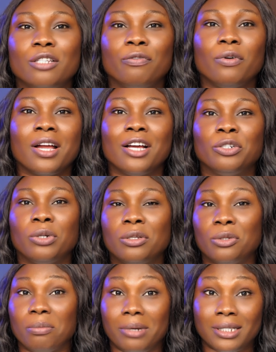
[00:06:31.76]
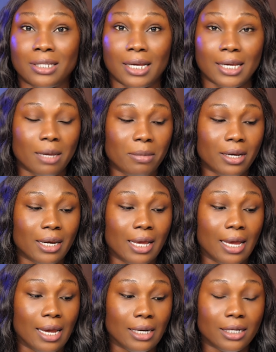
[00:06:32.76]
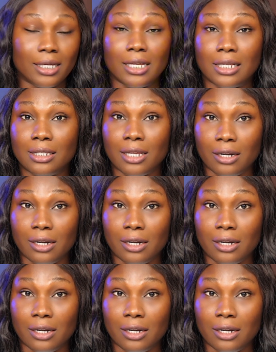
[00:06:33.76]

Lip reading: is for casual to mid-tier gaming and it